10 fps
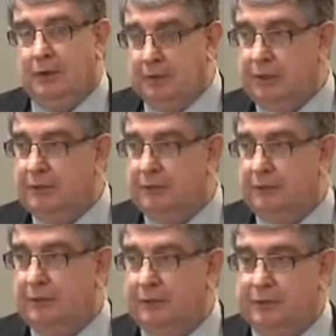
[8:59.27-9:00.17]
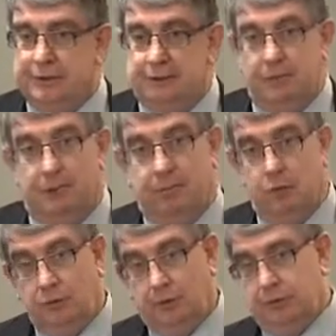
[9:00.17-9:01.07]
the intention of assisting them
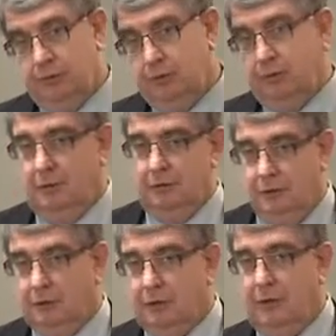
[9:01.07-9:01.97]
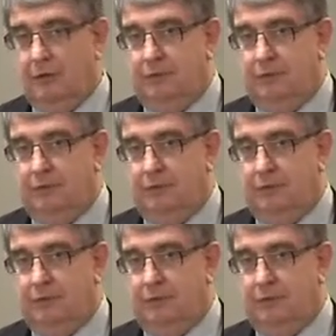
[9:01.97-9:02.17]
move into life